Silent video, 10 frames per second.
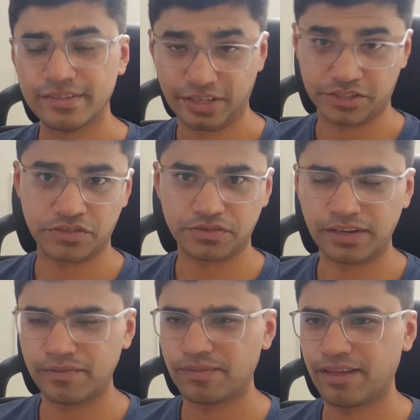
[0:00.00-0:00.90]

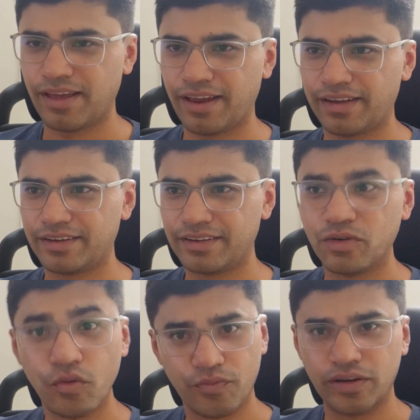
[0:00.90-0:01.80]
successfully, and
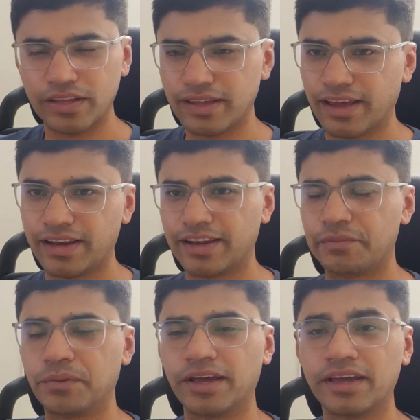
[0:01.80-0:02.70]
hopefully I'll
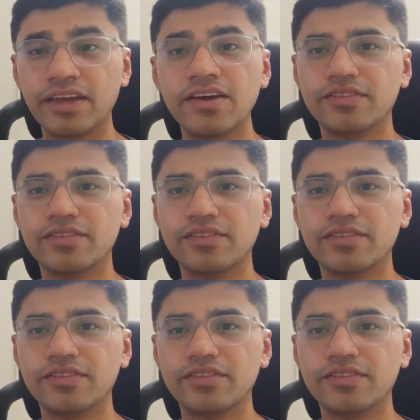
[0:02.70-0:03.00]
get my